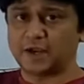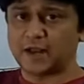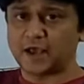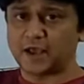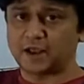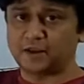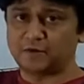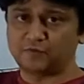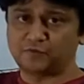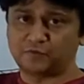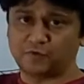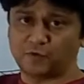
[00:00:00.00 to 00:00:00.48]
it
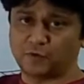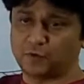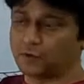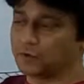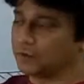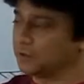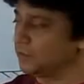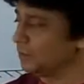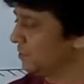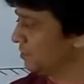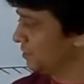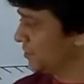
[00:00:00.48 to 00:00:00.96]

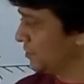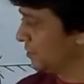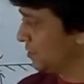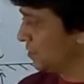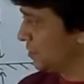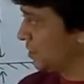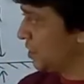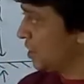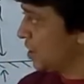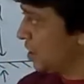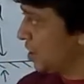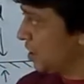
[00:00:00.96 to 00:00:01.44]
I4.
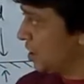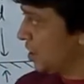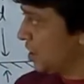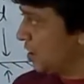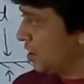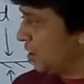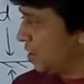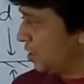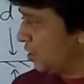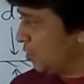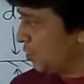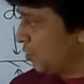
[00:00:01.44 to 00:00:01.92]

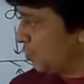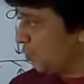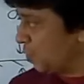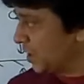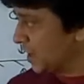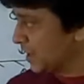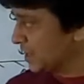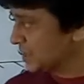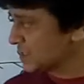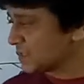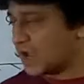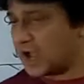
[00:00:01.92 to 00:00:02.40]

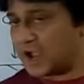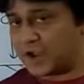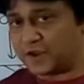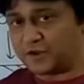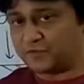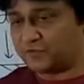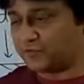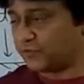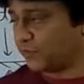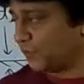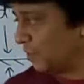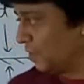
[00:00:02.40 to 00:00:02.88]
What is
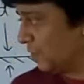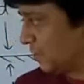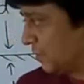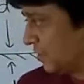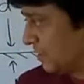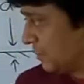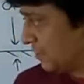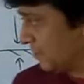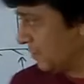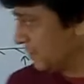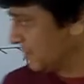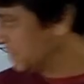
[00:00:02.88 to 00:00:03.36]

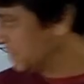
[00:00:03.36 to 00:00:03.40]
I4?